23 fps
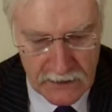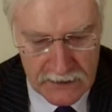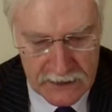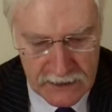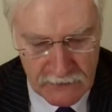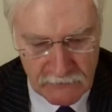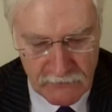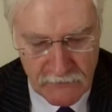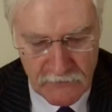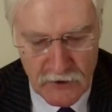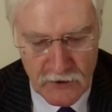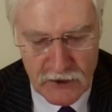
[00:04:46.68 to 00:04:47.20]
The
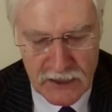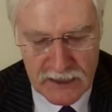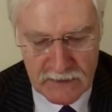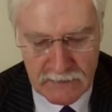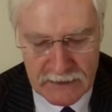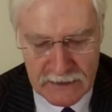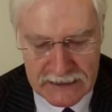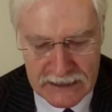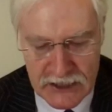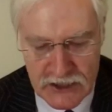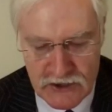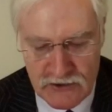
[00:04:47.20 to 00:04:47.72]
review
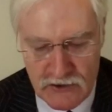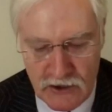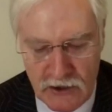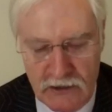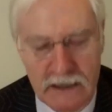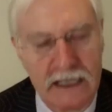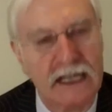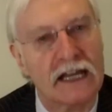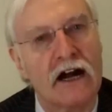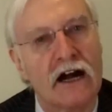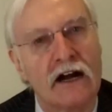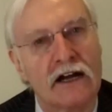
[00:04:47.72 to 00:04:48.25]
committee
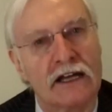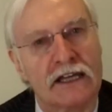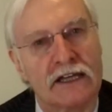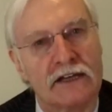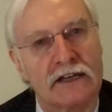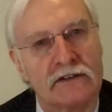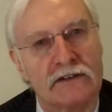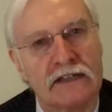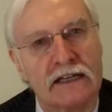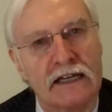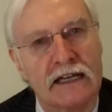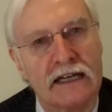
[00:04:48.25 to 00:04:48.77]
strongly
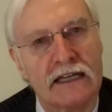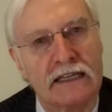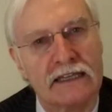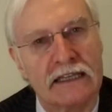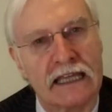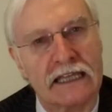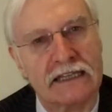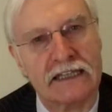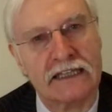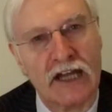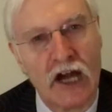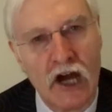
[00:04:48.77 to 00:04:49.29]
argued
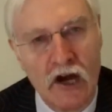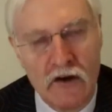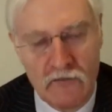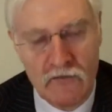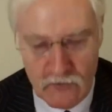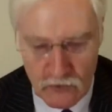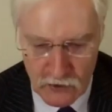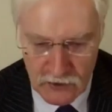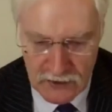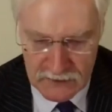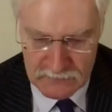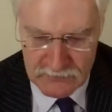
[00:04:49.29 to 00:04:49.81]
that the
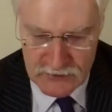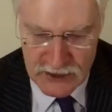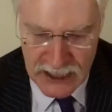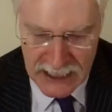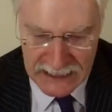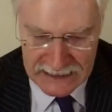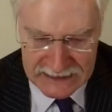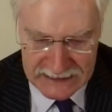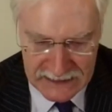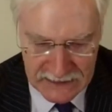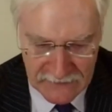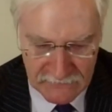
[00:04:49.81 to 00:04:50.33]
overall
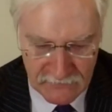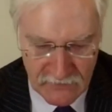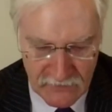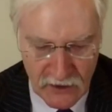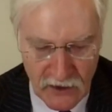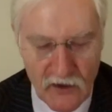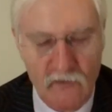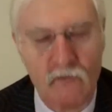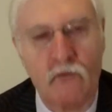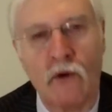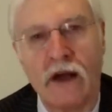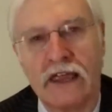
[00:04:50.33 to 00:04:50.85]
objective
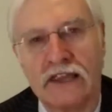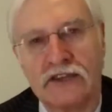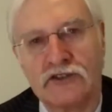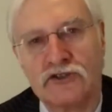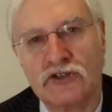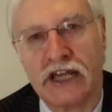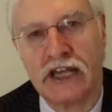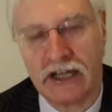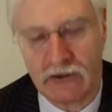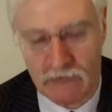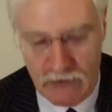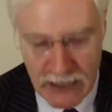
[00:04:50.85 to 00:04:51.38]
of wealth
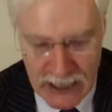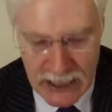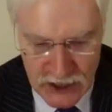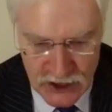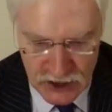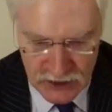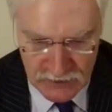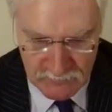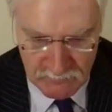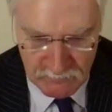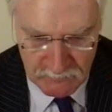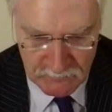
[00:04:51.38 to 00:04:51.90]

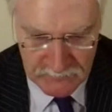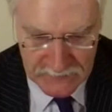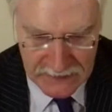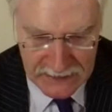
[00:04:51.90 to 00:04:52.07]
generation